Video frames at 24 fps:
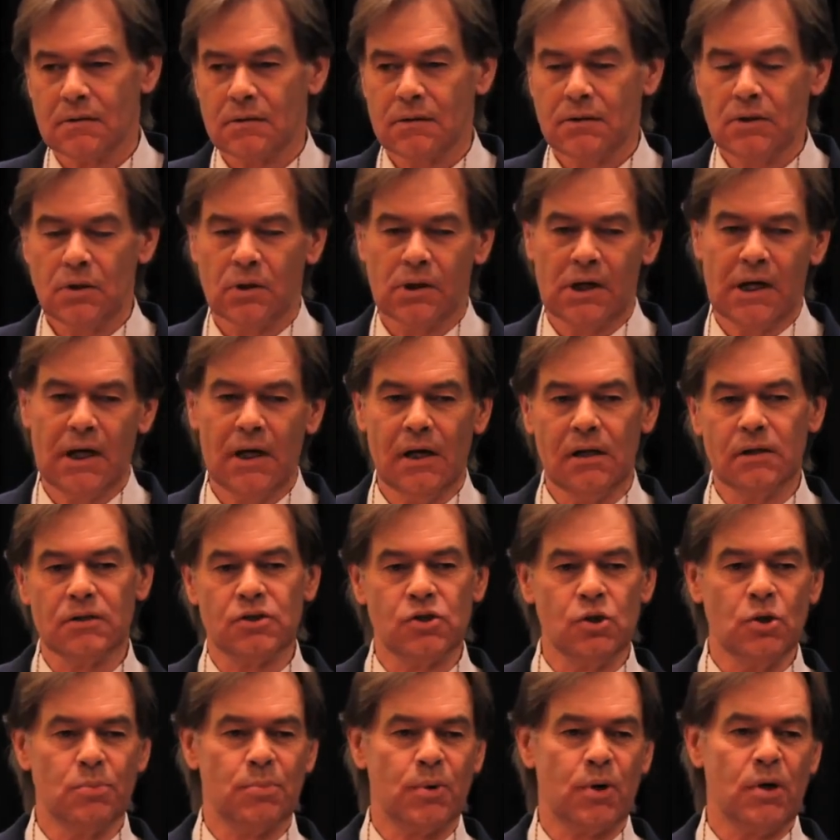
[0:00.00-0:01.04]
You kill
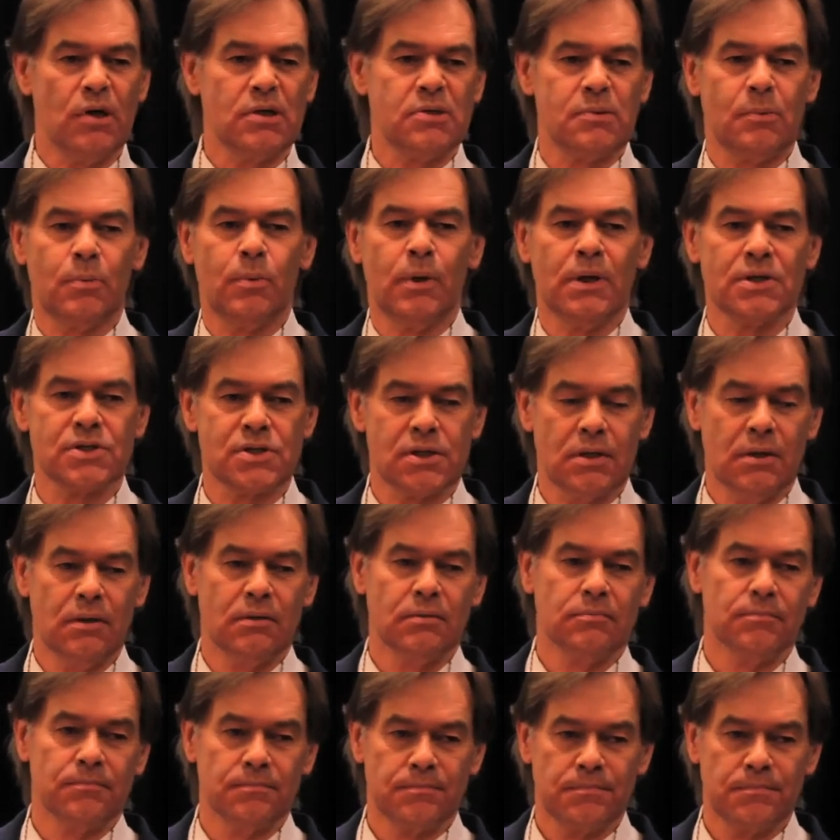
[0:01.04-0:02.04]
two birds with one stone.